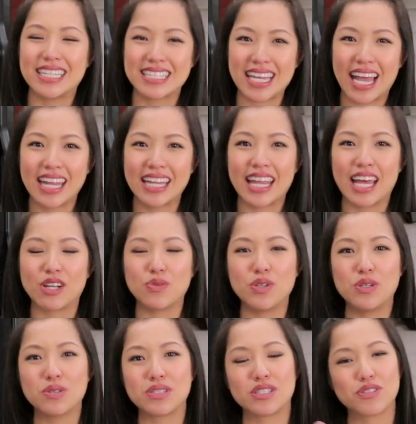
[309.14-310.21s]
in Thailand we
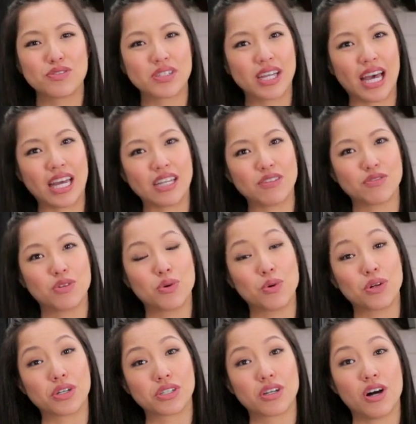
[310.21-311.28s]
use a different kind of
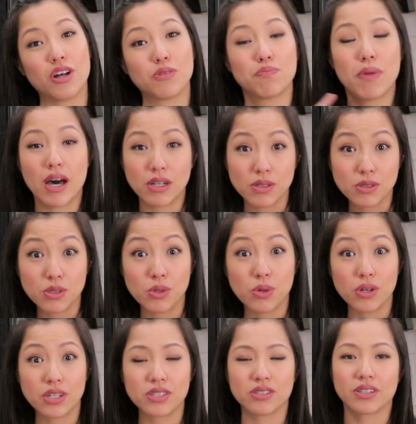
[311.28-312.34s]
gourd called bottled
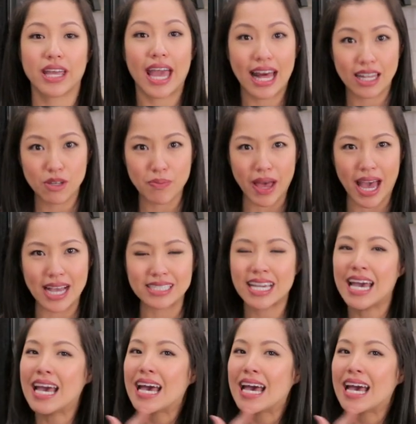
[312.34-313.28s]
gourd or calabash.